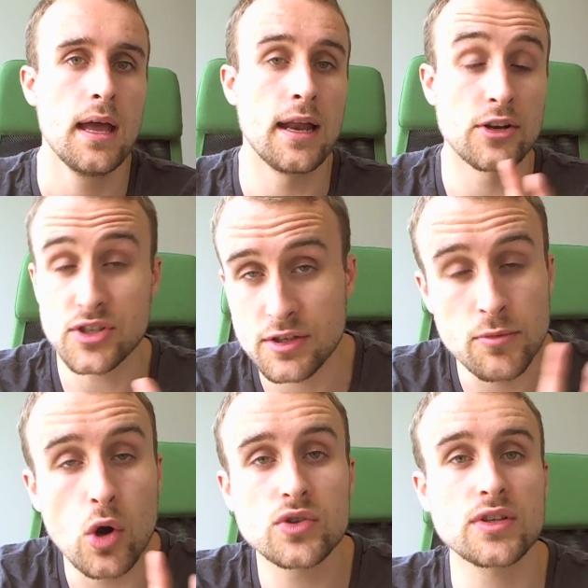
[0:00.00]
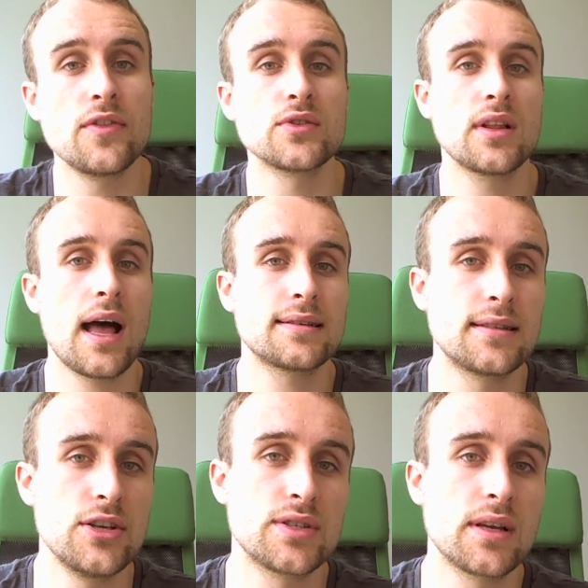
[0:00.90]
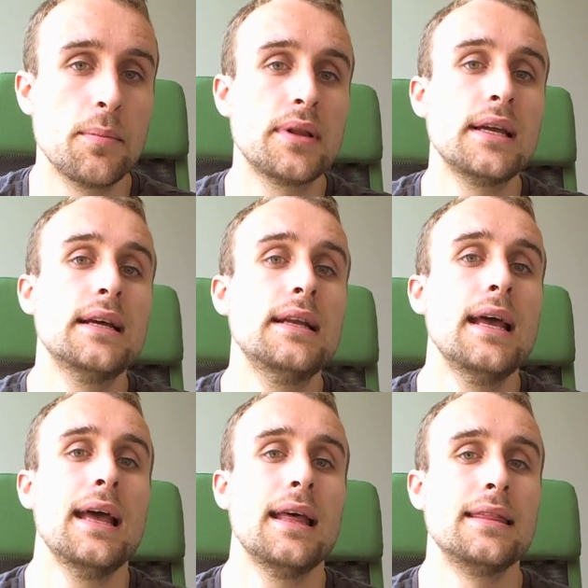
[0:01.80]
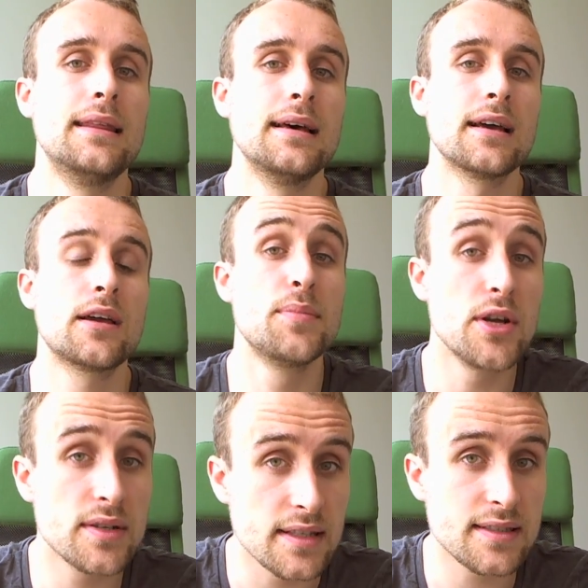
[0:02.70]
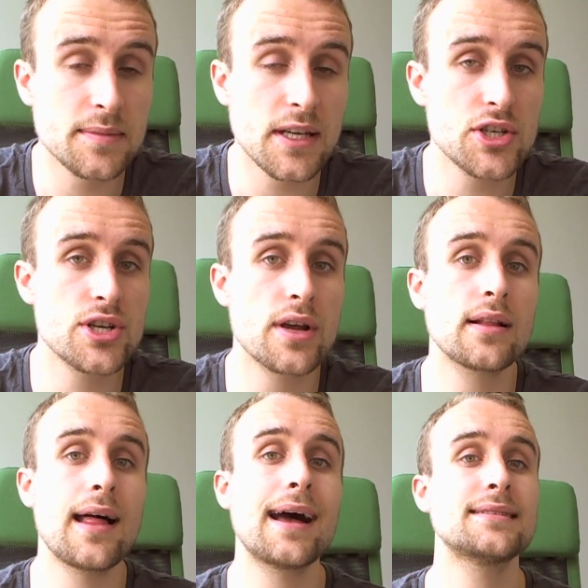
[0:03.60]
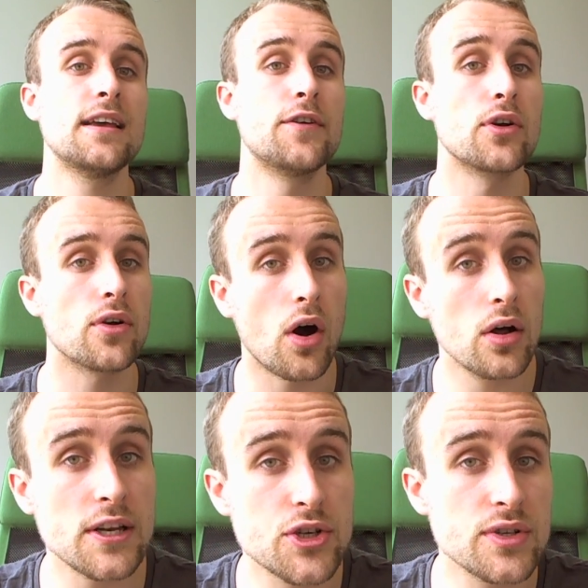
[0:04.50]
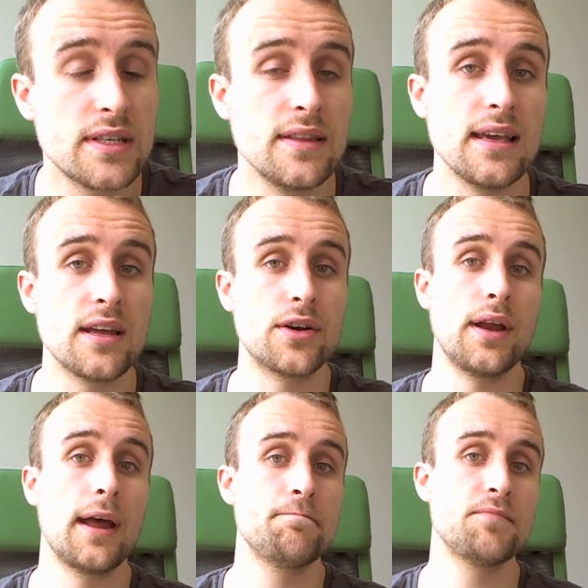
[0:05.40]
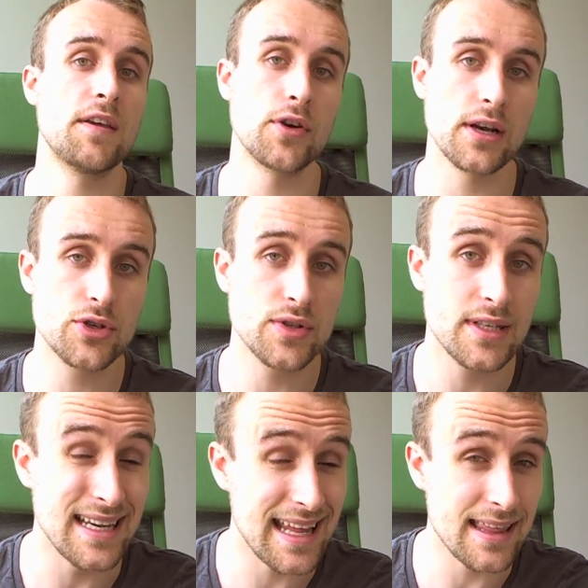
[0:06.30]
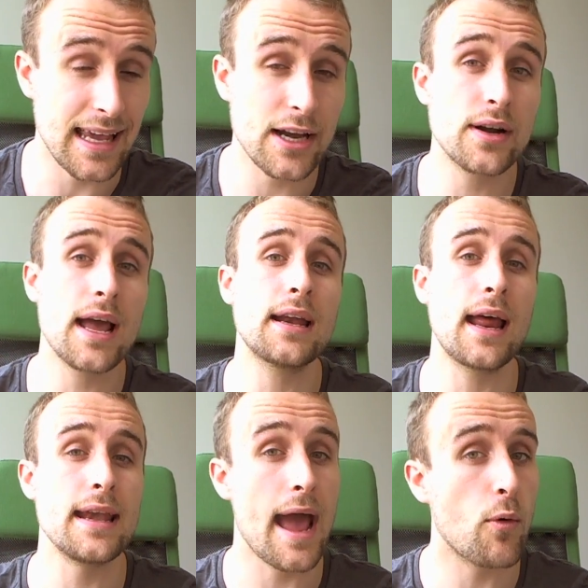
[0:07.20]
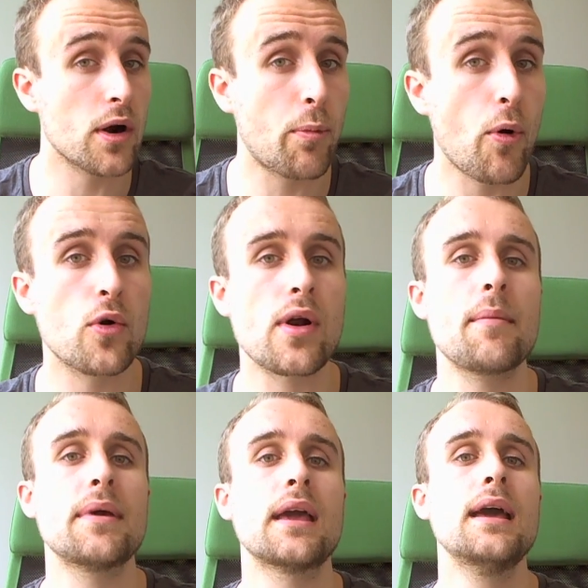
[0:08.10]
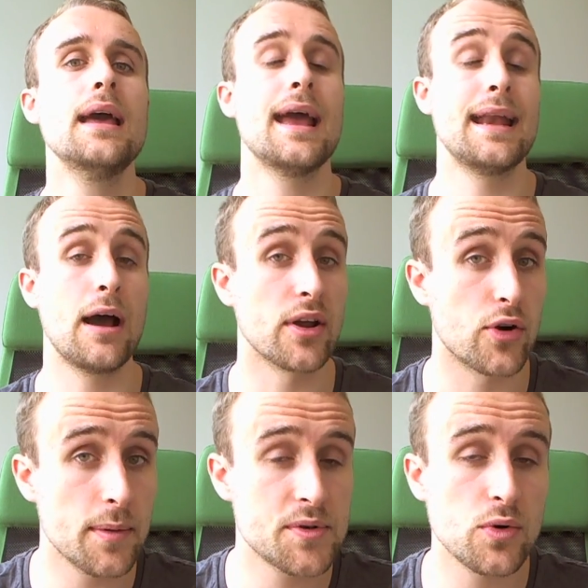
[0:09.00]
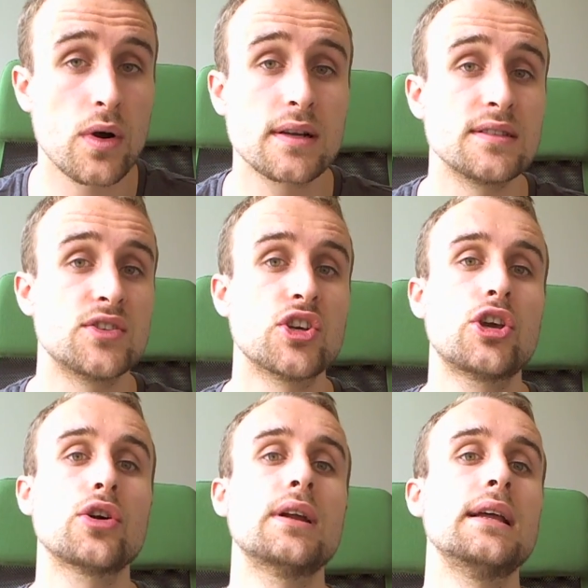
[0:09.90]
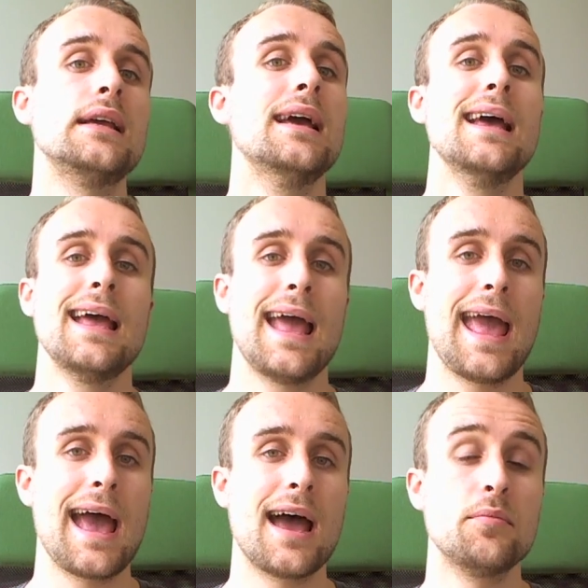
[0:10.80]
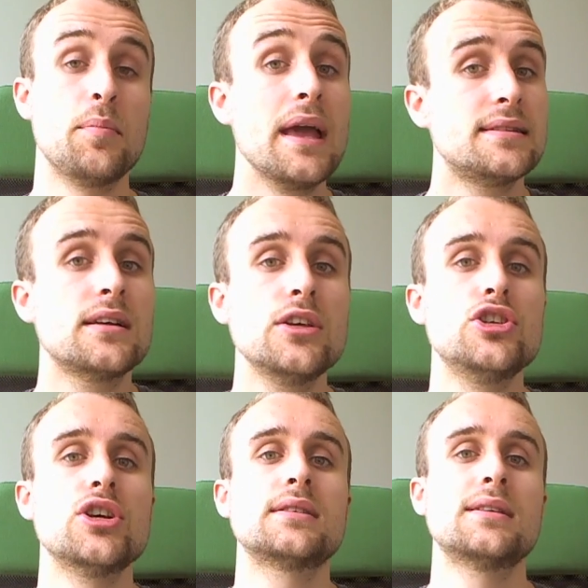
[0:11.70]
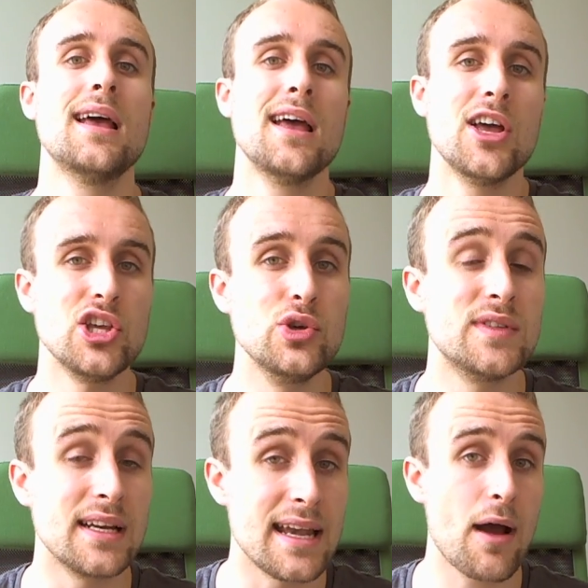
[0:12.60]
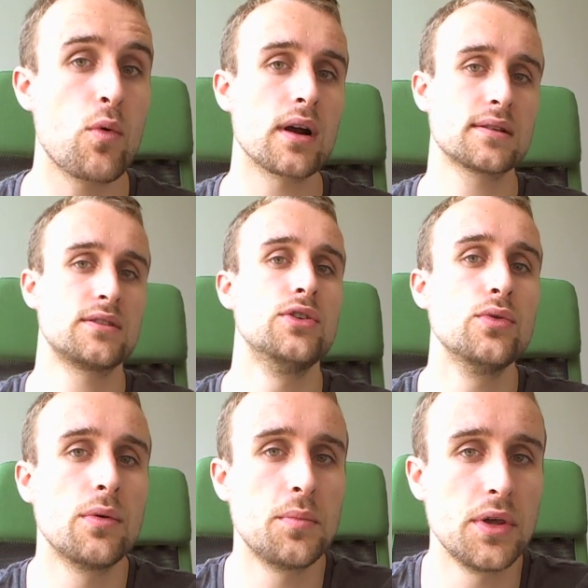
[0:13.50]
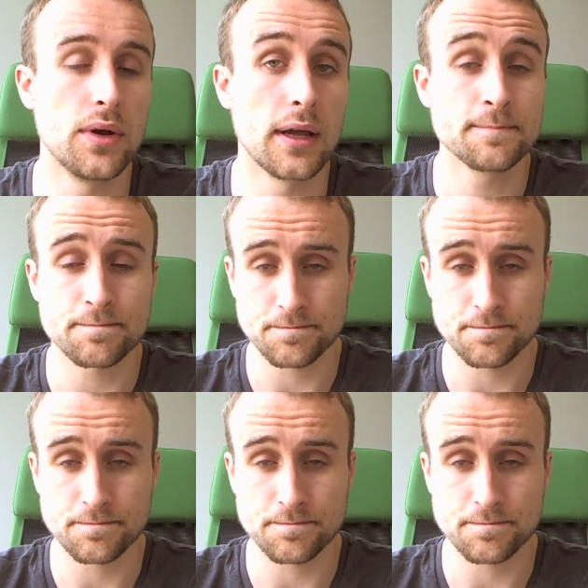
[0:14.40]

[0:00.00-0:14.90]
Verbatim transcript: Now, just some notes on those classes I just completed. The computer systems engineering class, if you're at all interested in the internet, if you're interested in the internet and network programming and how encryption works and security and basically just using networks to do computing,